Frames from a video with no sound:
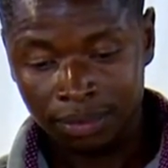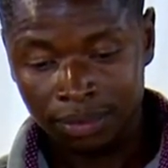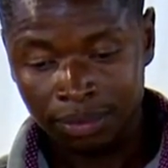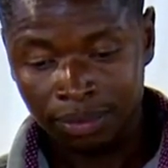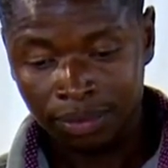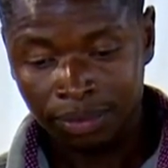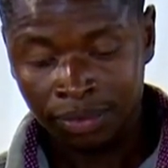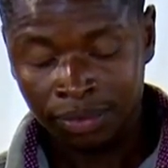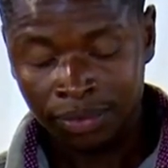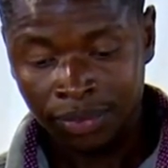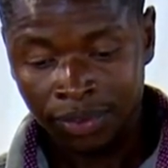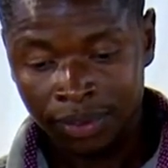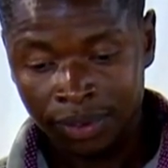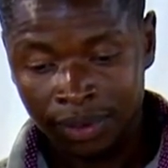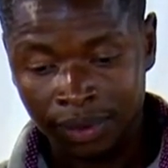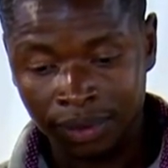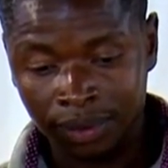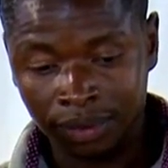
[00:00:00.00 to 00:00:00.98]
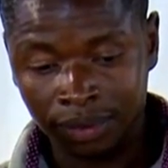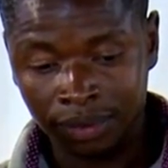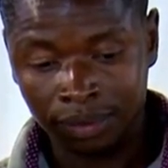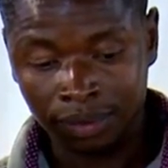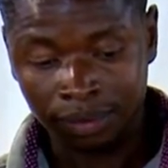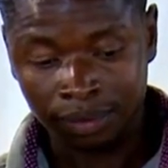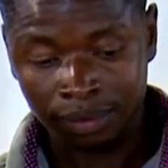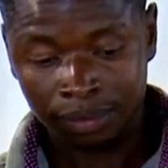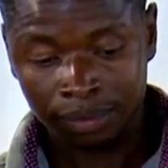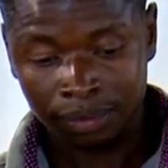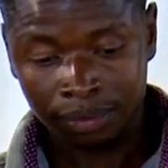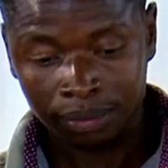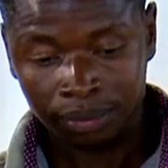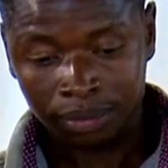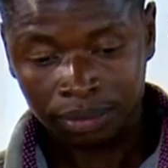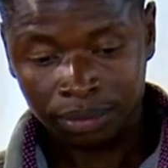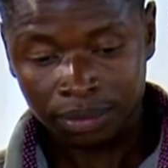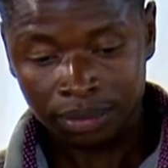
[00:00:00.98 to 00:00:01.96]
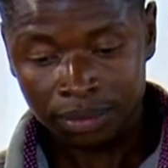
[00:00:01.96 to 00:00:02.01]

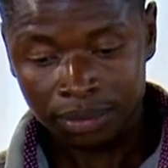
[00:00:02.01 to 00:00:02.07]
(not speaking)